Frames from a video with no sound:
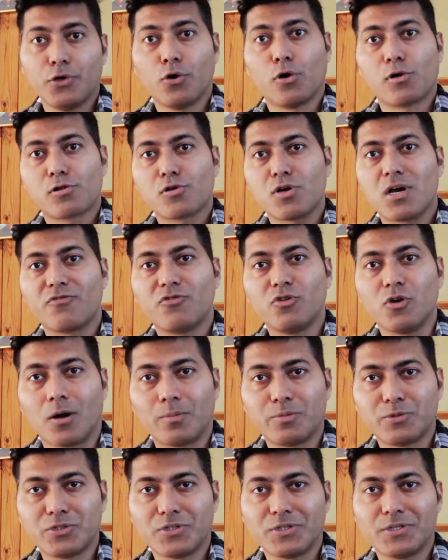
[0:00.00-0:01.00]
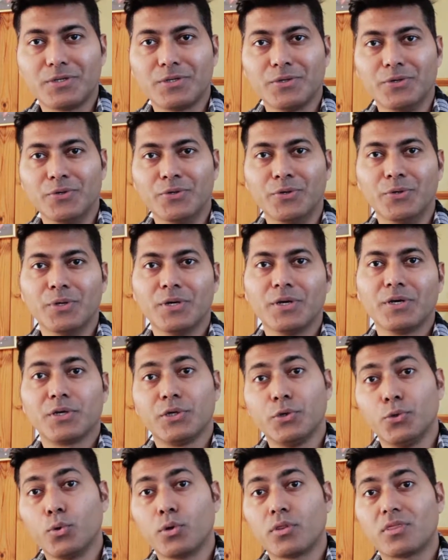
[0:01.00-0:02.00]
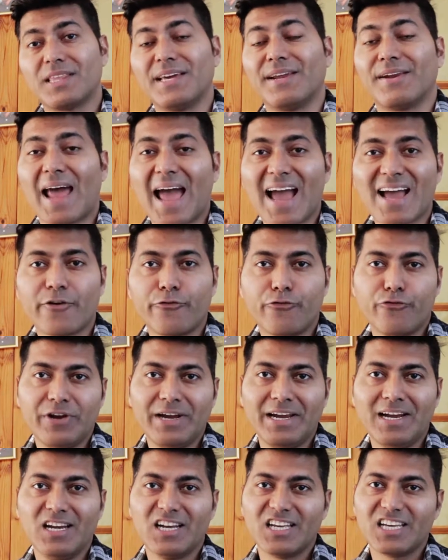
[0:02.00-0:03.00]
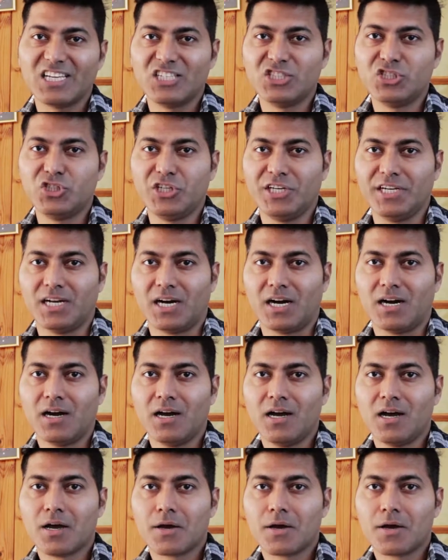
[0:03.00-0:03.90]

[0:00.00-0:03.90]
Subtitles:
you also have the option to use the rank field in Jira.